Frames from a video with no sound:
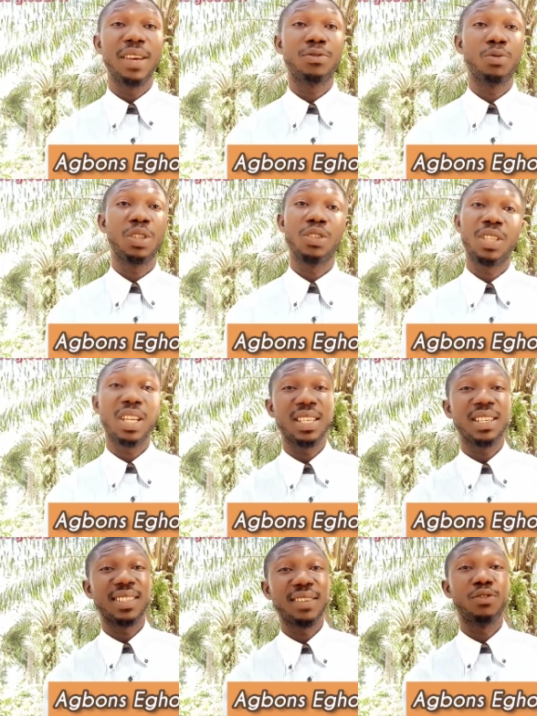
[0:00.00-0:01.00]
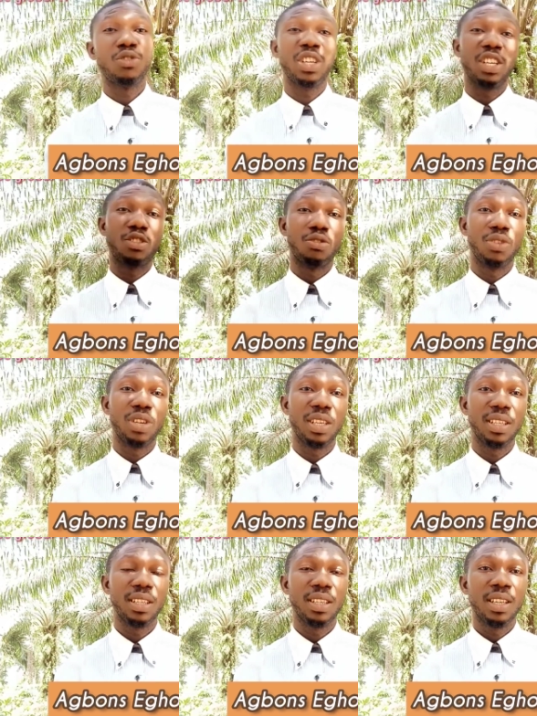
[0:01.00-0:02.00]
with nothing less than 700, 800.
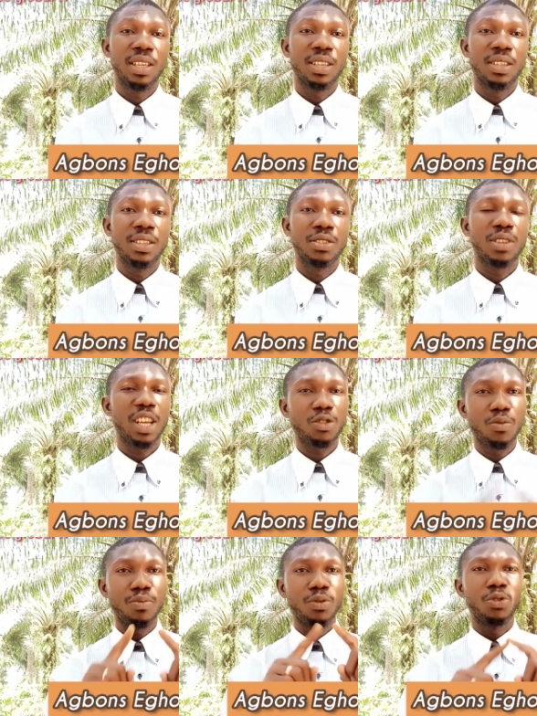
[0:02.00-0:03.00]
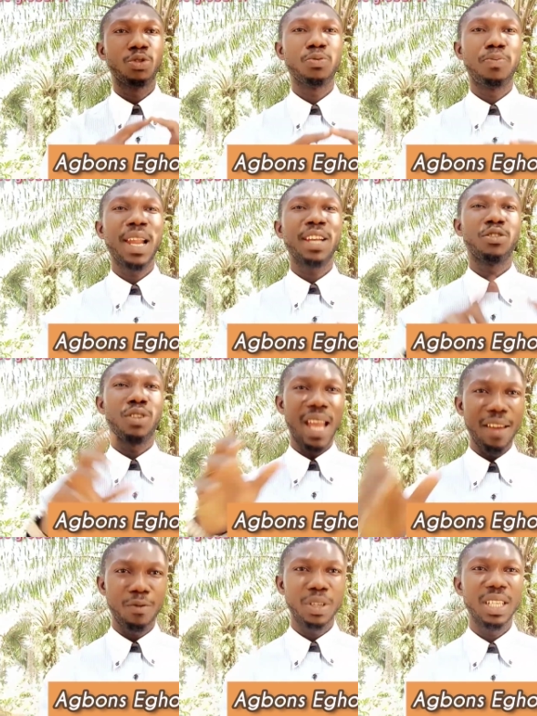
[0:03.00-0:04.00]
So that should you should plan your
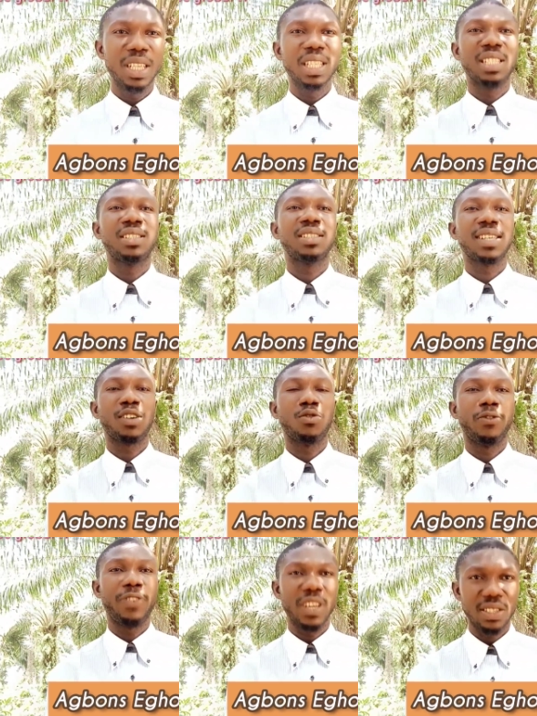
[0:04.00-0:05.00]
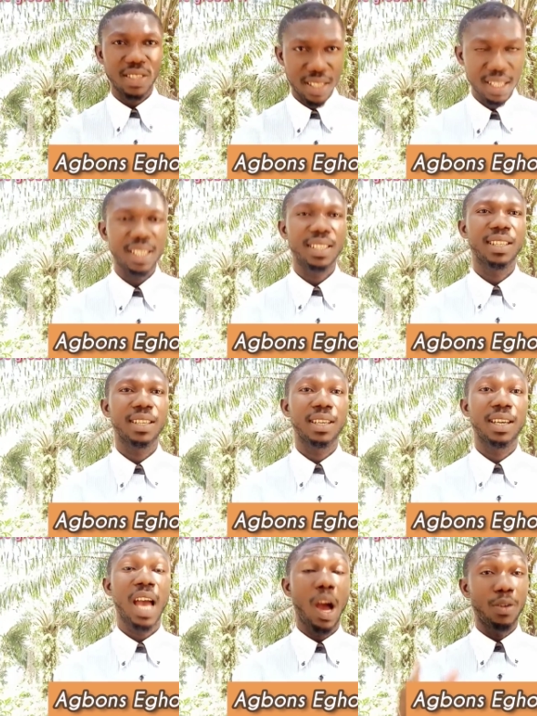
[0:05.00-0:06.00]
life within this circle first.
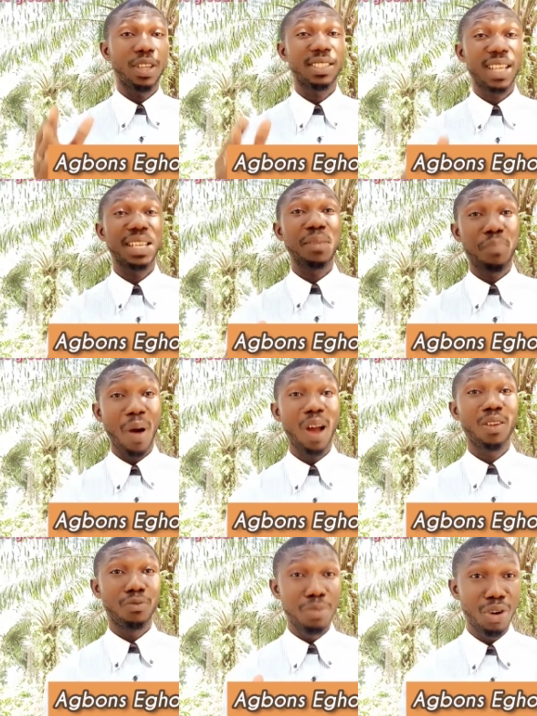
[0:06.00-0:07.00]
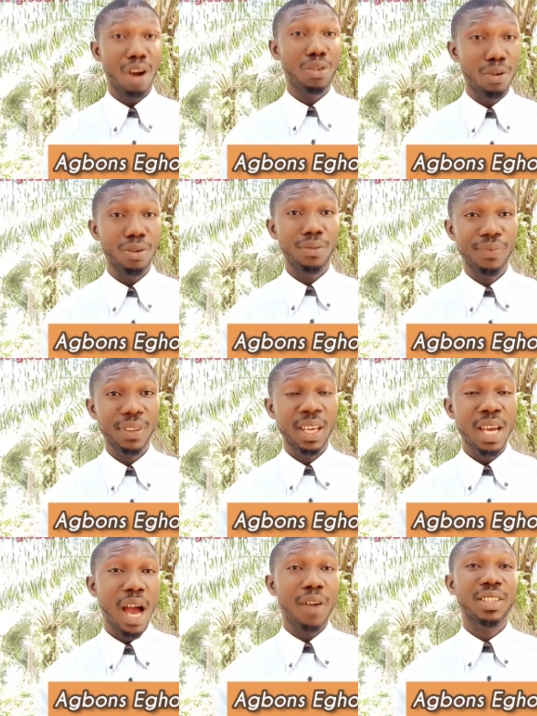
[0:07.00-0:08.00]
I understand the power of miracle.
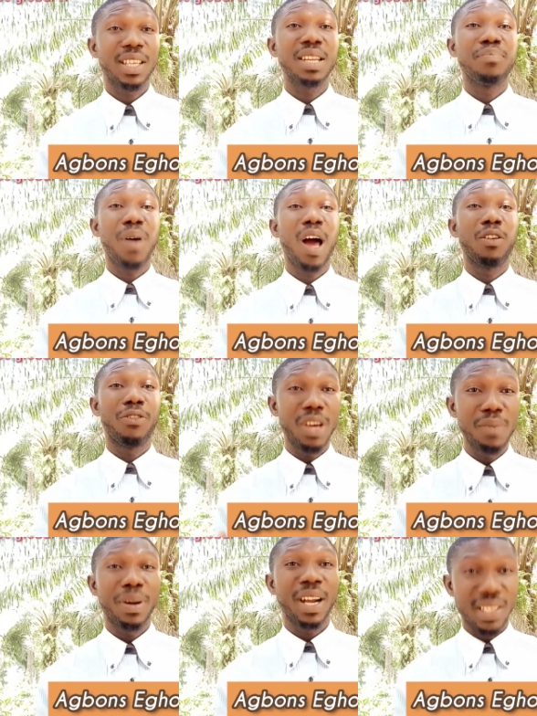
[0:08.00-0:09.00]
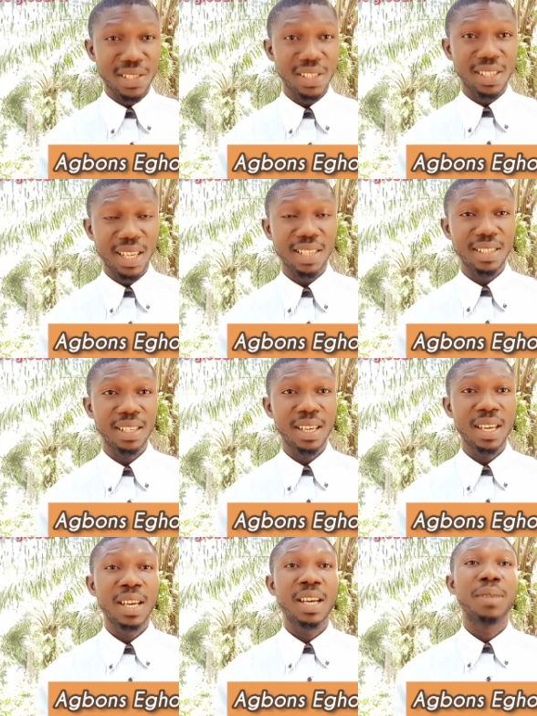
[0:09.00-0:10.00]
I understand the power of help and assistance.
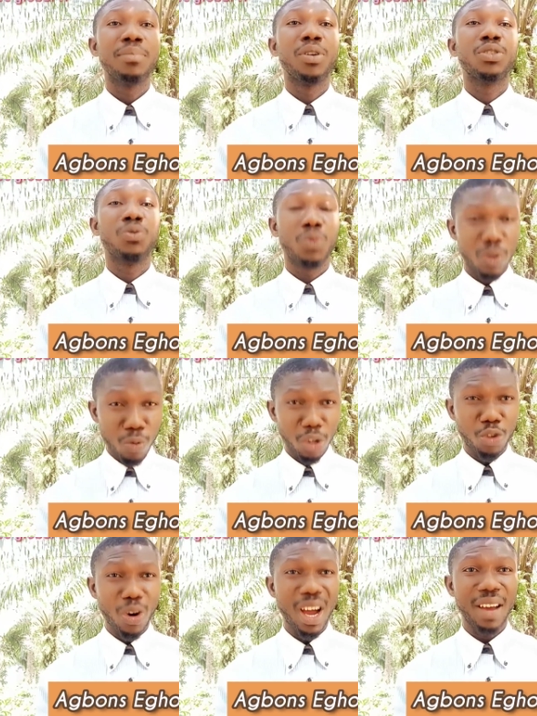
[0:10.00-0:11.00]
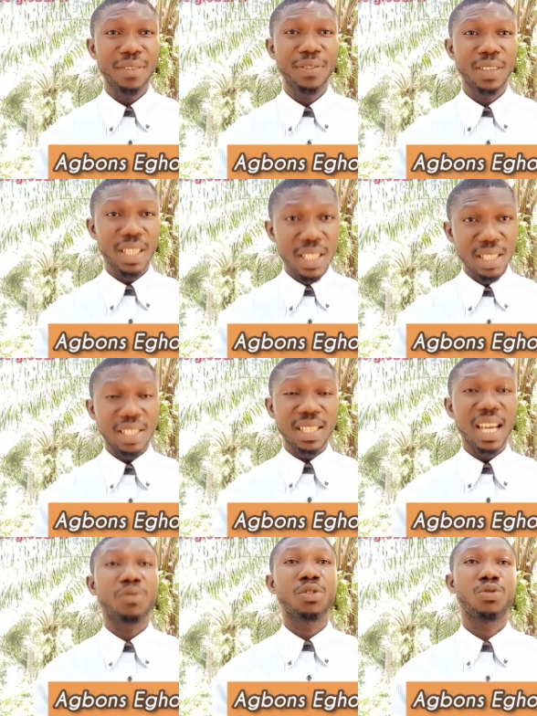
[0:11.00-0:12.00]
But with what you have,
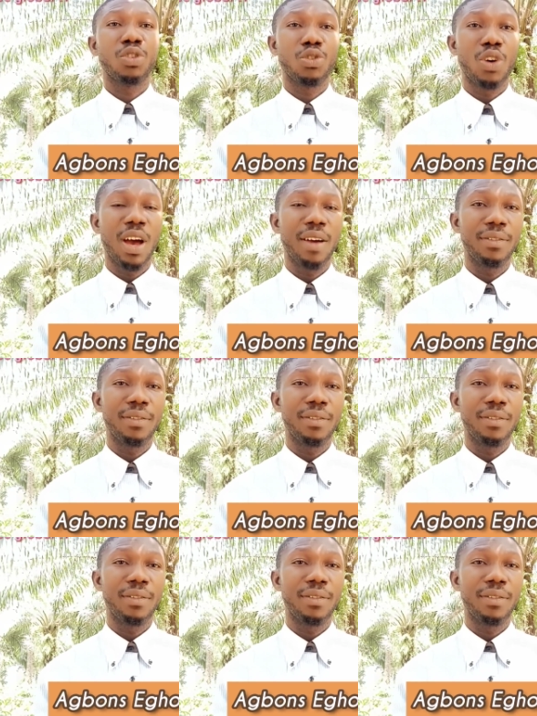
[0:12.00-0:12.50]
start with what you have.